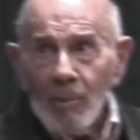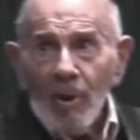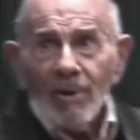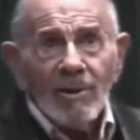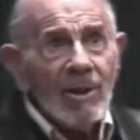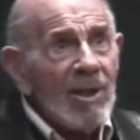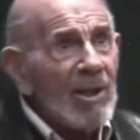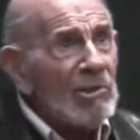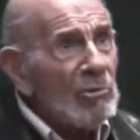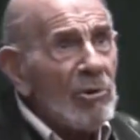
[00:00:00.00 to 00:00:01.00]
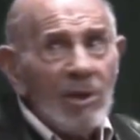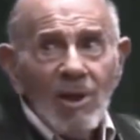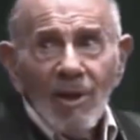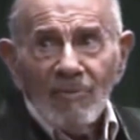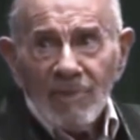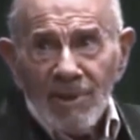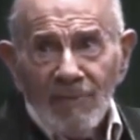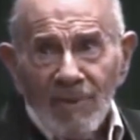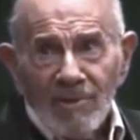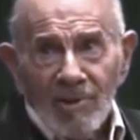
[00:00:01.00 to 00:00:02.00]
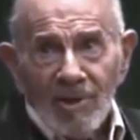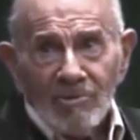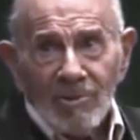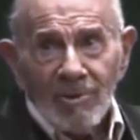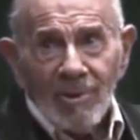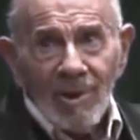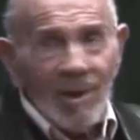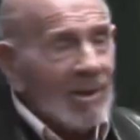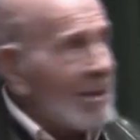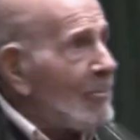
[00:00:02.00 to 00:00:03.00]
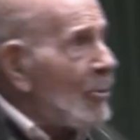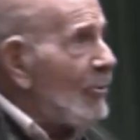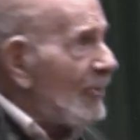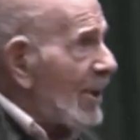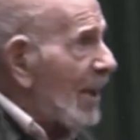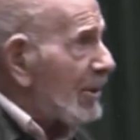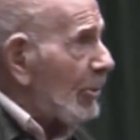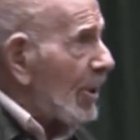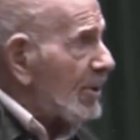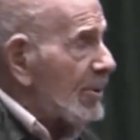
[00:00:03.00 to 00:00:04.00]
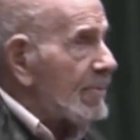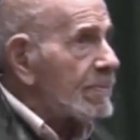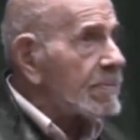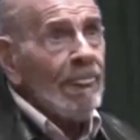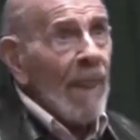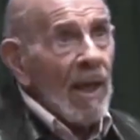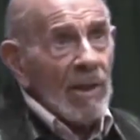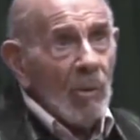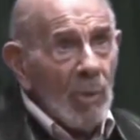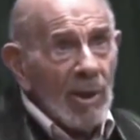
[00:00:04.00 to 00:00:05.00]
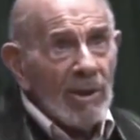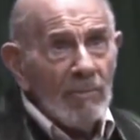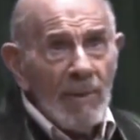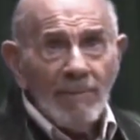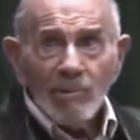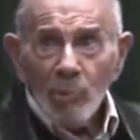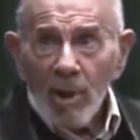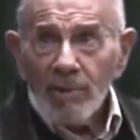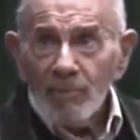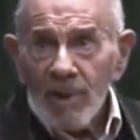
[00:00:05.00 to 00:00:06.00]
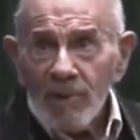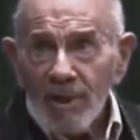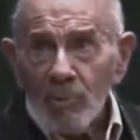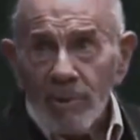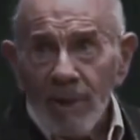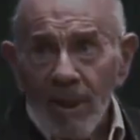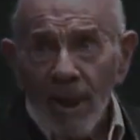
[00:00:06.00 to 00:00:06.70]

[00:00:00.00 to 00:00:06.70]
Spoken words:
It's part of the history of civilization to move in that direction. The wealthy people try to protect what